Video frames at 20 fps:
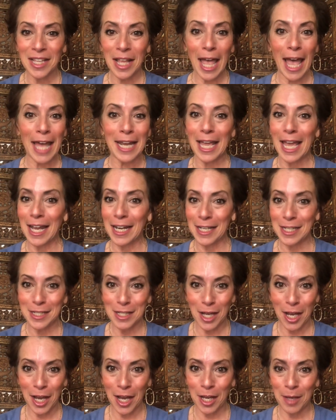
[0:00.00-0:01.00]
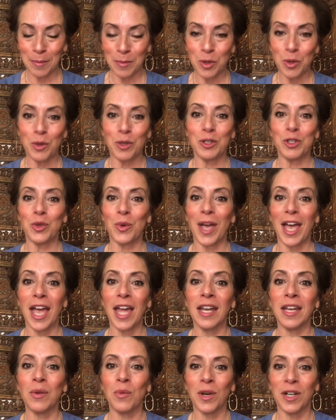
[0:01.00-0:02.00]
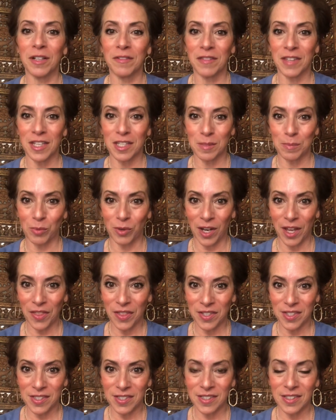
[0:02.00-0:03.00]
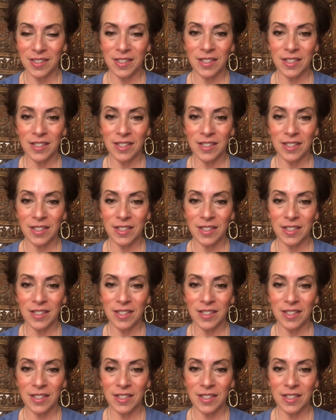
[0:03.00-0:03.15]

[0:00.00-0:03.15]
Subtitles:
at any time you can do any one of these breaths